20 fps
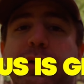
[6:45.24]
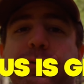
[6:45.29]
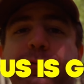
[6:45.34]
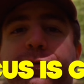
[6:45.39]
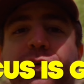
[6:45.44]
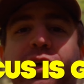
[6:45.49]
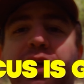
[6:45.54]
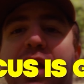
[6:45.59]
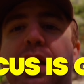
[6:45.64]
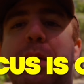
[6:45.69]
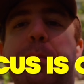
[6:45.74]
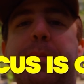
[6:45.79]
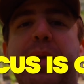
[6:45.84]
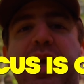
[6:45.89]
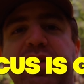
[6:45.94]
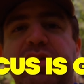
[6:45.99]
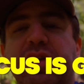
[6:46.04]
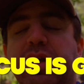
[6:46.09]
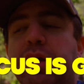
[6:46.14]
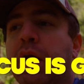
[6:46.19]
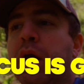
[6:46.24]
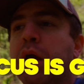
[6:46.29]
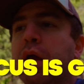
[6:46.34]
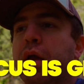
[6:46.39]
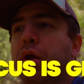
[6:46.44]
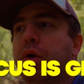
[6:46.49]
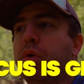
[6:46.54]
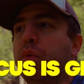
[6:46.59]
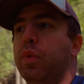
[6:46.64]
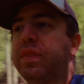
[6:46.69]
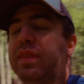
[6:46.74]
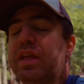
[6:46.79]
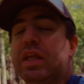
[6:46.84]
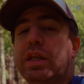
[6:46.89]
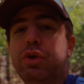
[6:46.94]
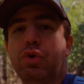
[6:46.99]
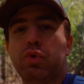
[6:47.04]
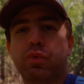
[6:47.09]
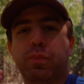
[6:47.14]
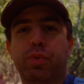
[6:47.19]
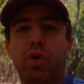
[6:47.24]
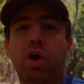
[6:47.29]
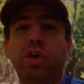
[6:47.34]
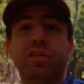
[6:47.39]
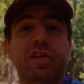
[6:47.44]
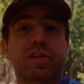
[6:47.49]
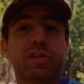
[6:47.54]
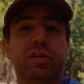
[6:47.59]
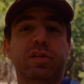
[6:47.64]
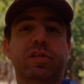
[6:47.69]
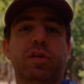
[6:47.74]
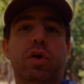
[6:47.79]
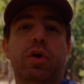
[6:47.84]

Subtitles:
freaking amazing. With the new processors